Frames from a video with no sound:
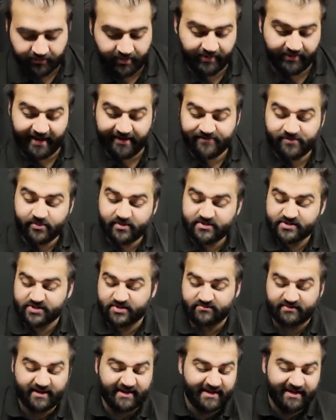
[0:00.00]
Well, everyone's
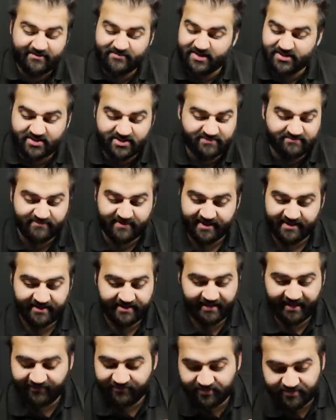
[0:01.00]
Murderfang, three damage. Probably.
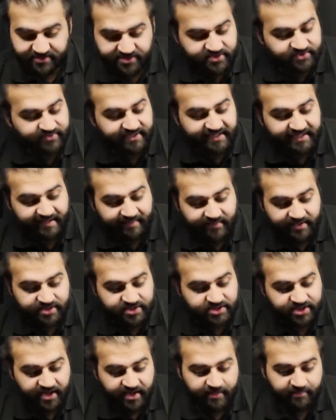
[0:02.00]
Everyone's three
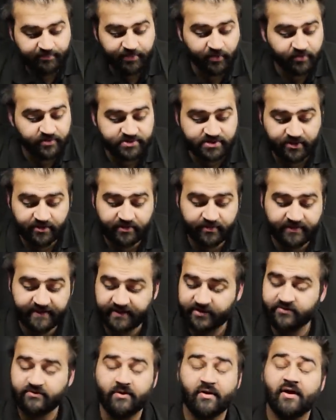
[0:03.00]
damage. Bjorn's the only one that
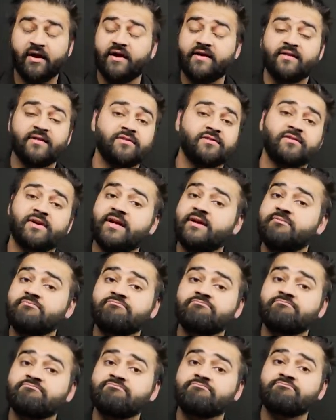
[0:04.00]
can roll higher than three.
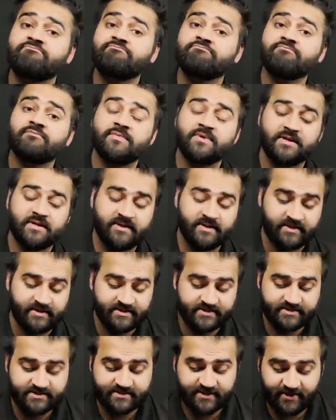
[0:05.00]
Go on, you wanted you wanted
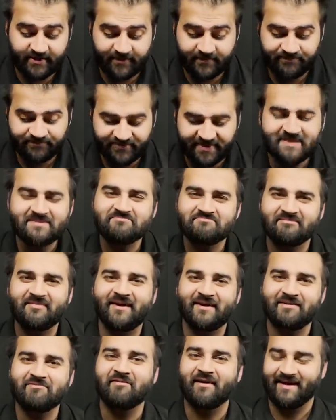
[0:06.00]
to fight. Um, you wanted to
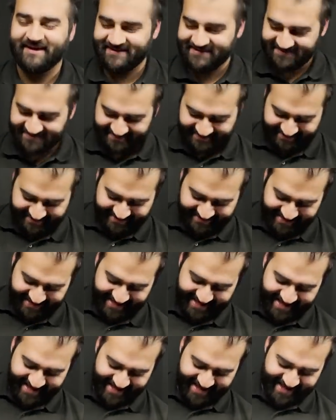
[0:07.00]
fight with Murderfang,
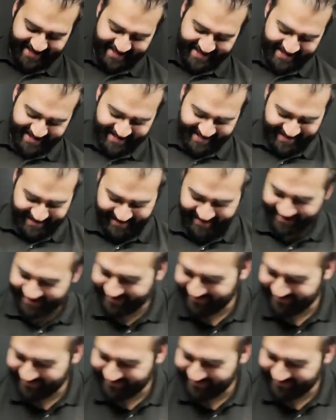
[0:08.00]
so come on, let's do it.